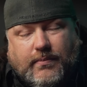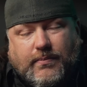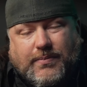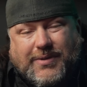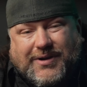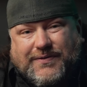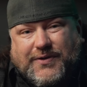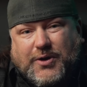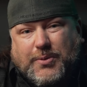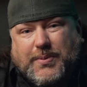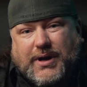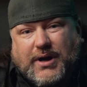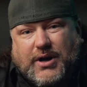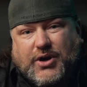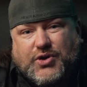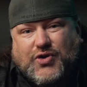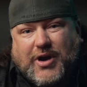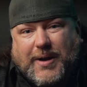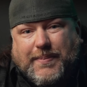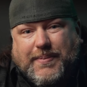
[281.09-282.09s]
But filming on
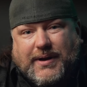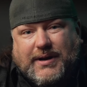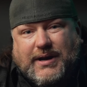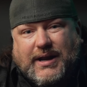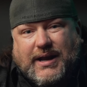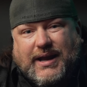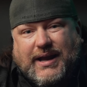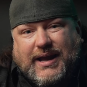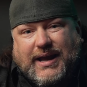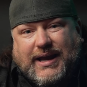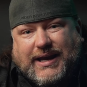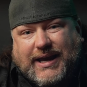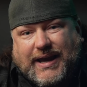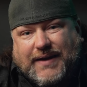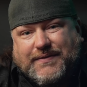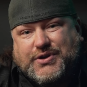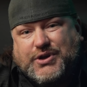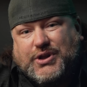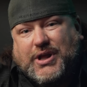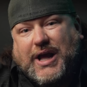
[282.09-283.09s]
a tripod, it
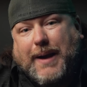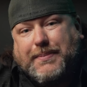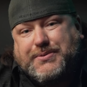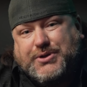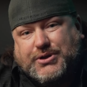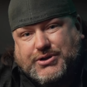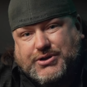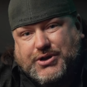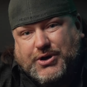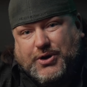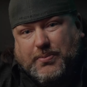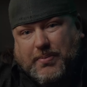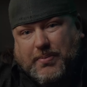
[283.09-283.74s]
gives you the options to do